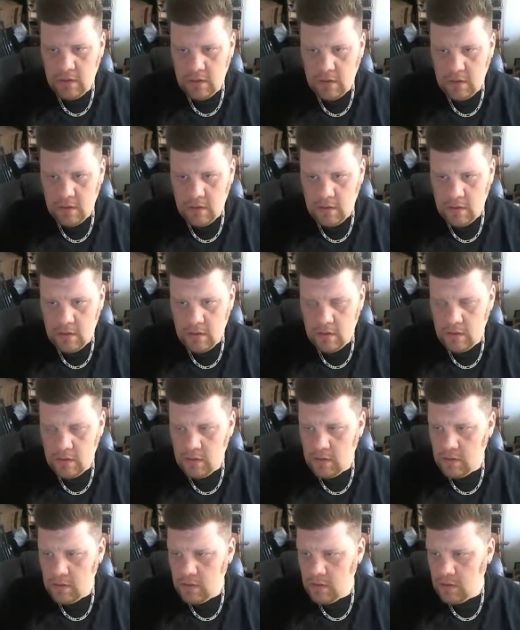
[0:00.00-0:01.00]

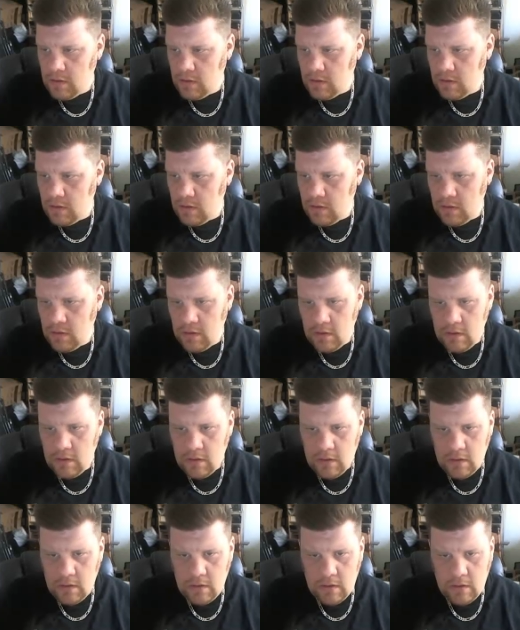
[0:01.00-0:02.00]

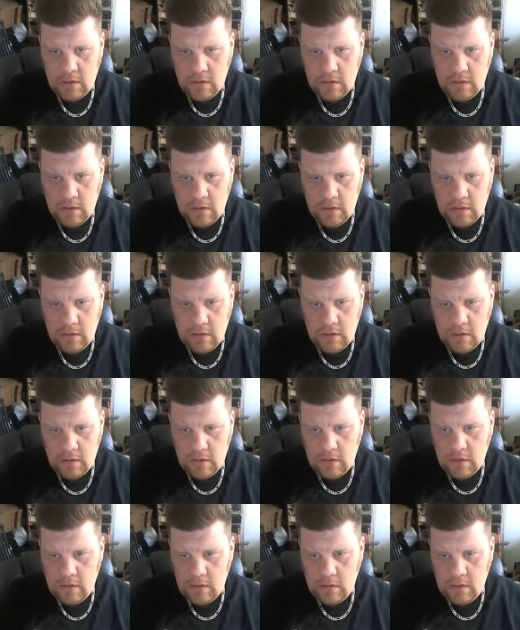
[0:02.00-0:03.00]

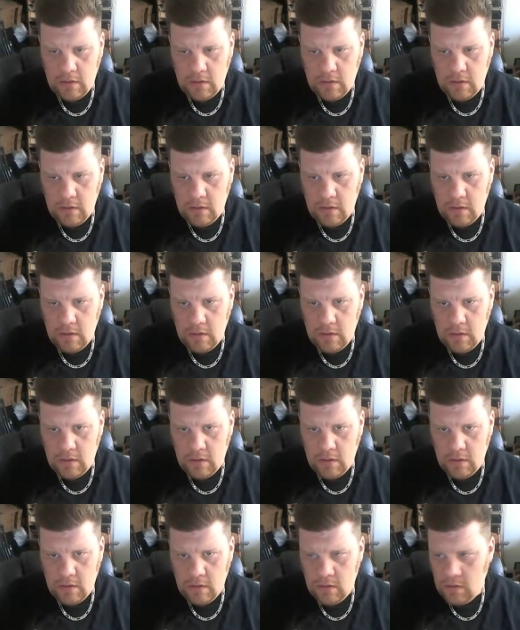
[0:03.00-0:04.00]

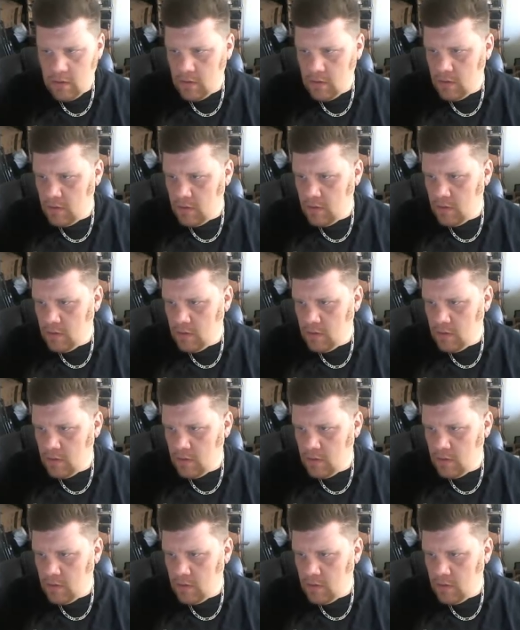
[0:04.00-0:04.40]
[no speech]